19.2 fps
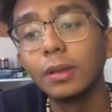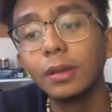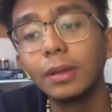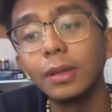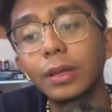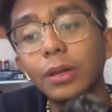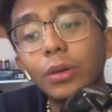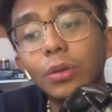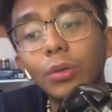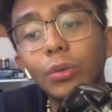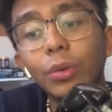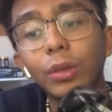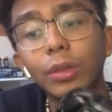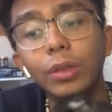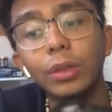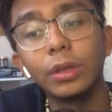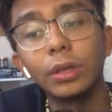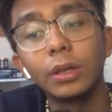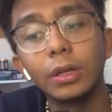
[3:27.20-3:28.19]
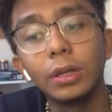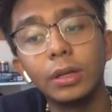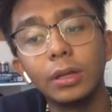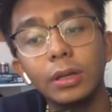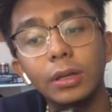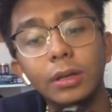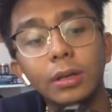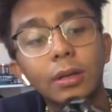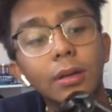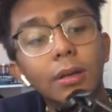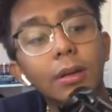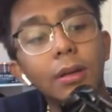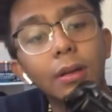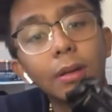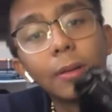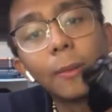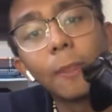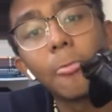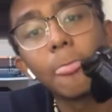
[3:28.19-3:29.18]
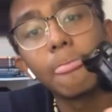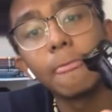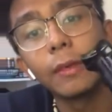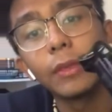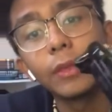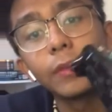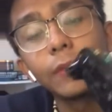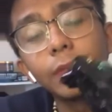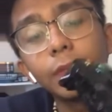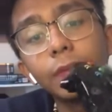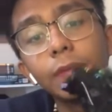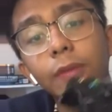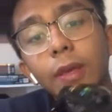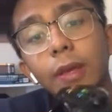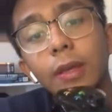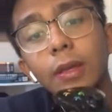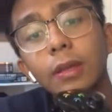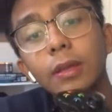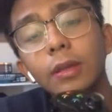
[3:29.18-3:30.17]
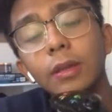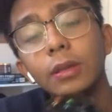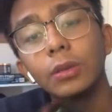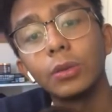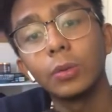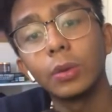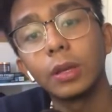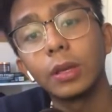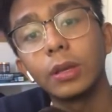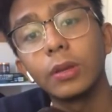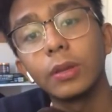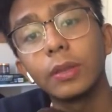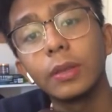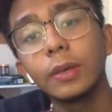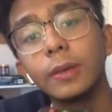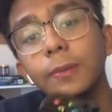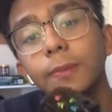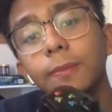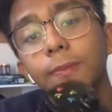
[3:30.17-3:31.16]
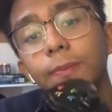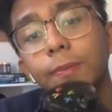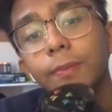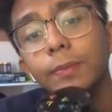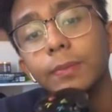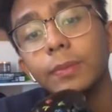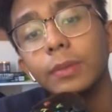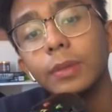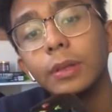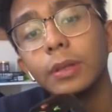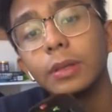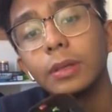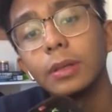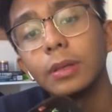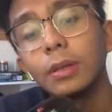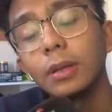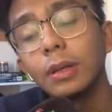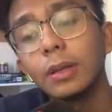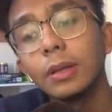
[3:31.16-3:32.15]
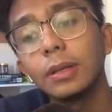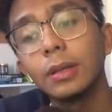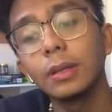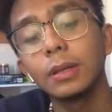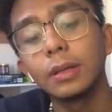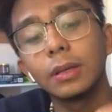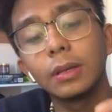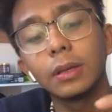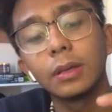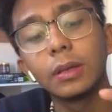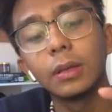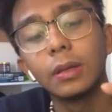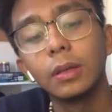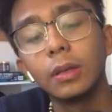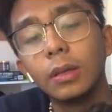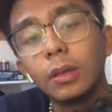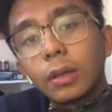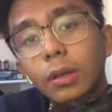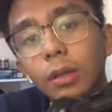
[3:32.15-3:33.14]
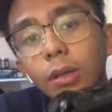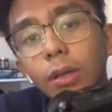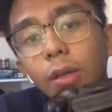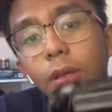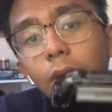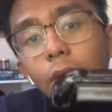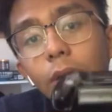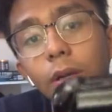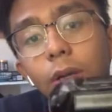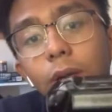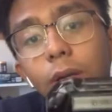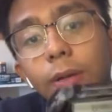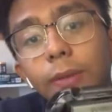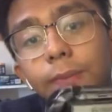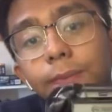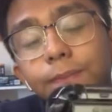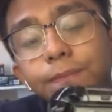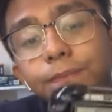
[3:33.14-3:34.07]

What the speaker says: Now with your other hand, you want to get your thumb, the other analog, your